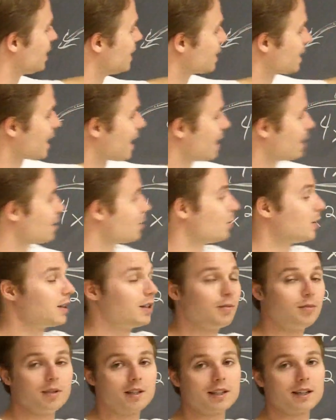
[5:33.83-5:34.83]
and these guys don't
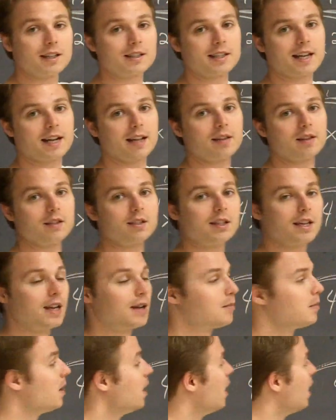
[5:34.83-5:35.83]
end up being exactly the
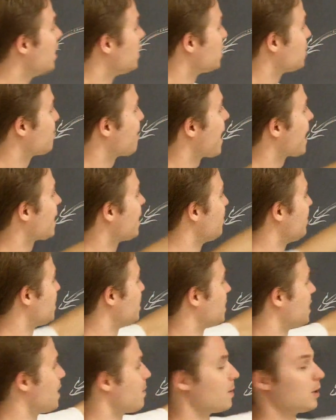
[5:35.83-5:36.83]
same, just back up
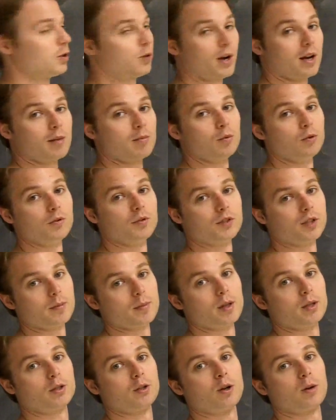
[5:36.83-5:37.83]
a step and try to move
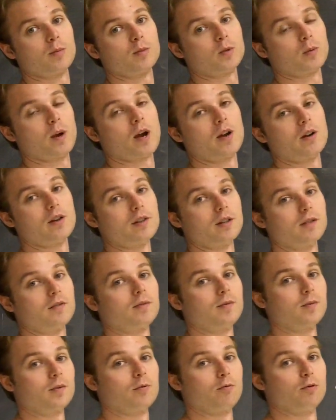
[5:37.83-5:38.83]
some of the terms around and
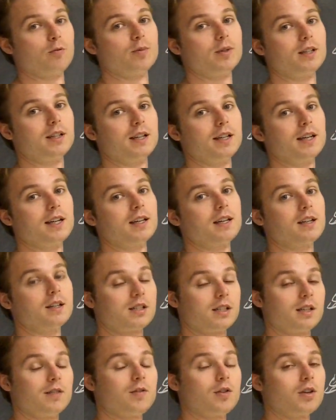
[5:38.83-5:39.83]
then group it again and
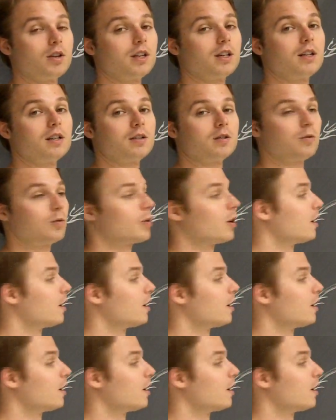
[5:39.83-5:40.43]
see if you can get it to